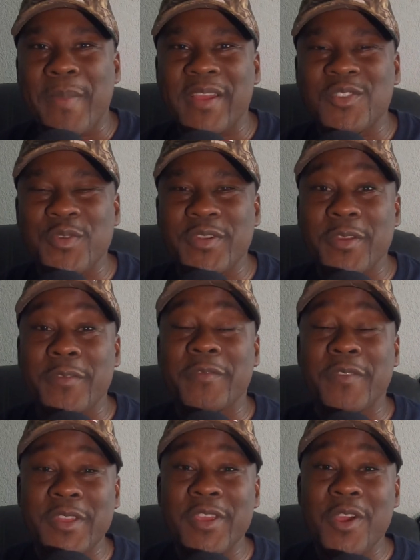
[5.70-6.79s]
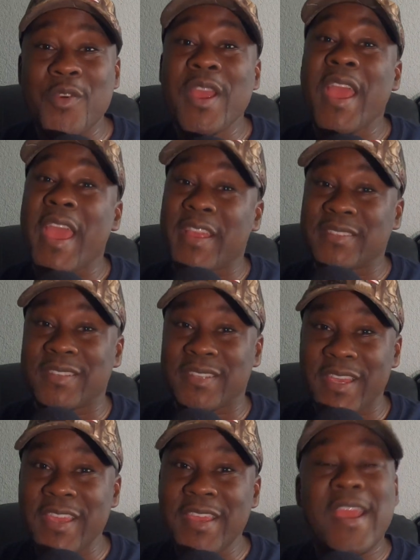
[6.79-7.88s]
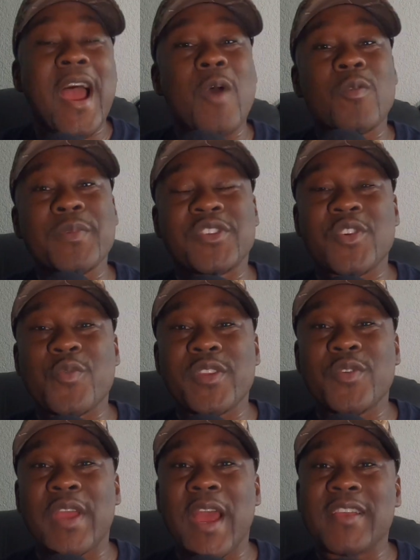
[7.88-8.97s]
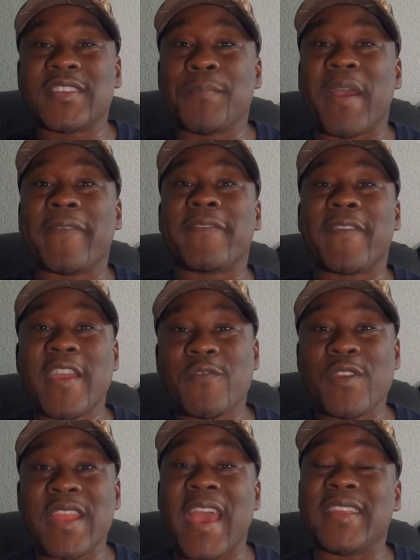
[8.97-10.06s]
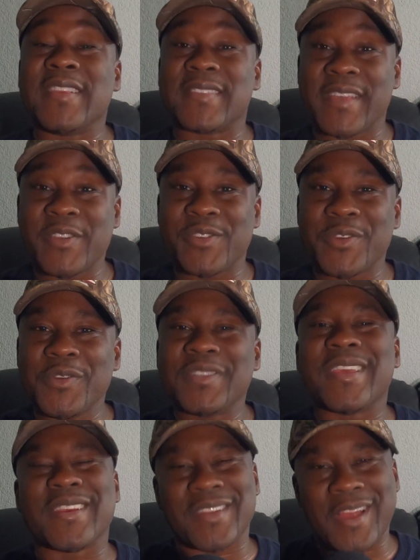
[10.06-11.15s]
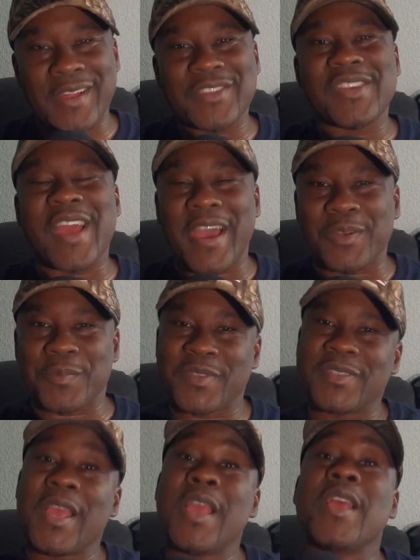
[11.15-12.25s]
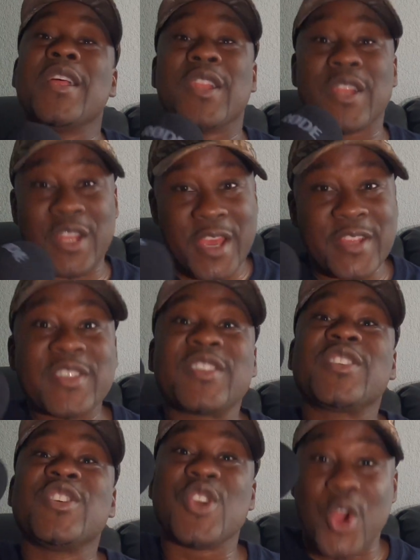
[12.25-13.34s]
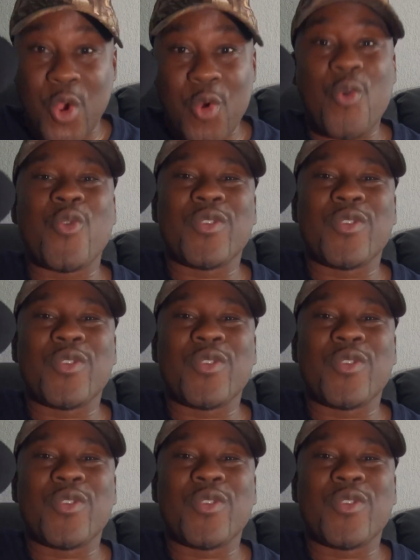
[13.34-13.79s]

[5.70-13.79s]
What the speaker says: back to another video, and today I will be showing you guys my favorite and essential technology items. Let's go.